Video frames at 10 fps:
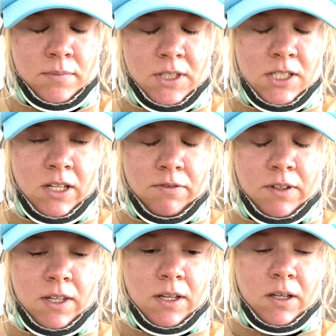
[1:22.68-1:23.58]
It's
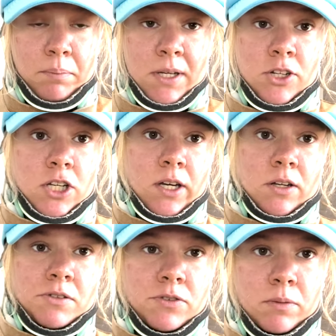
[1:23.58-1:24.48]
definitely a big
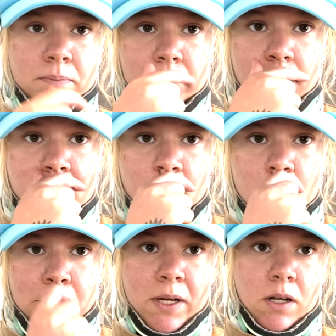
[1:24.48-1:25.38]
change from
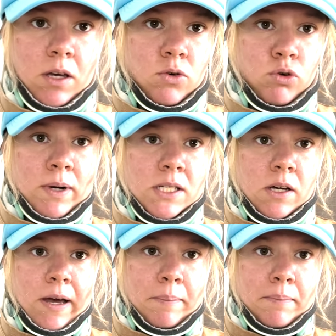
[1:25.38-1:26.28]
spending all my
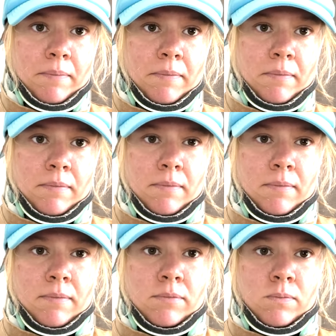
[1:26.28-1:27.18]
time
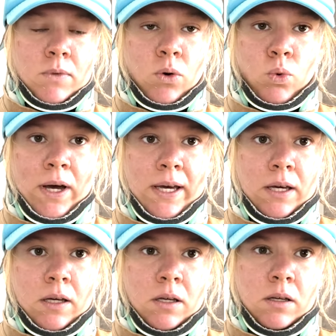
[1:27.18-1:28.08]

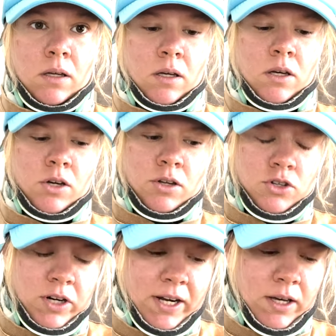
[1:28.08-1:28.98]
away,
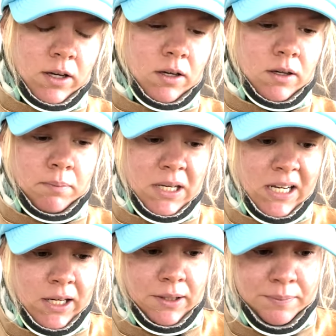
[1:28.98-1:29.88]
training,
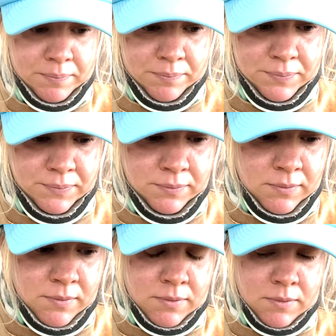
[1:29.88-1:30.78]
competing,
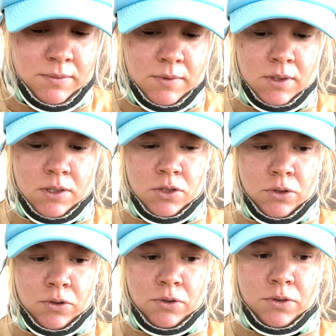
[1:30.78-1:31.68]

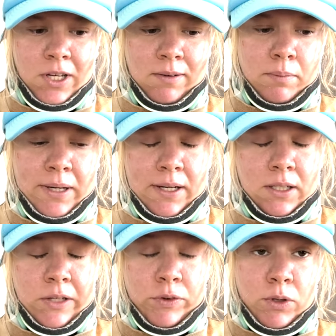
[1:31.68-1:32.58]
to coming back
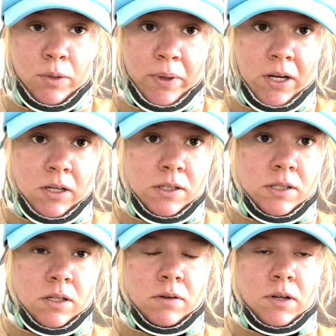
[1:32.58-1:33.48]
and living with your parents
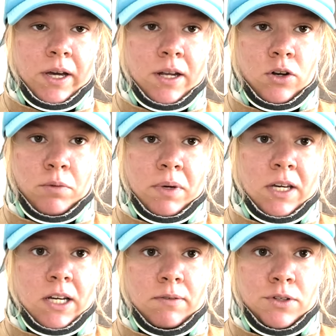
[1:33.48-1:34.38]
and not
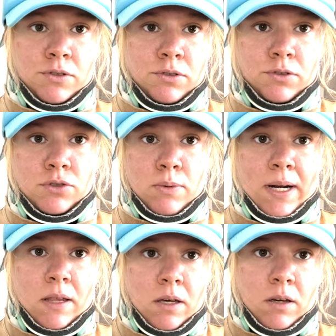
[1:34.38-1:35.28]
being able to do
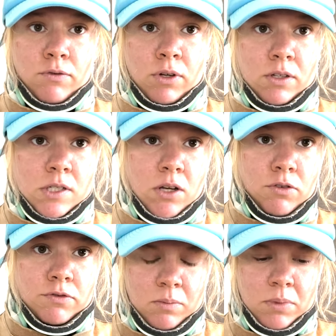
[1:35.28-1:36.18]
anything for
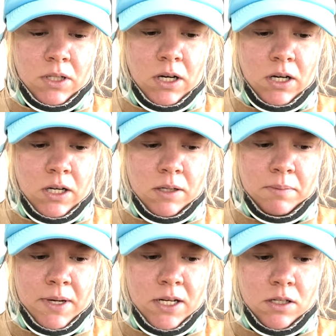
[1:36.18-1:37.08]
yourself. Been hard
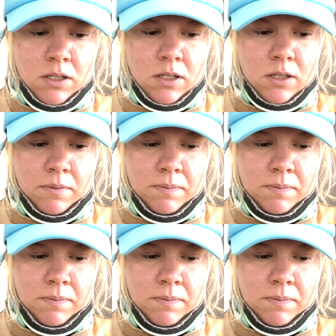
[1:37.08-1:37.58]
mentally.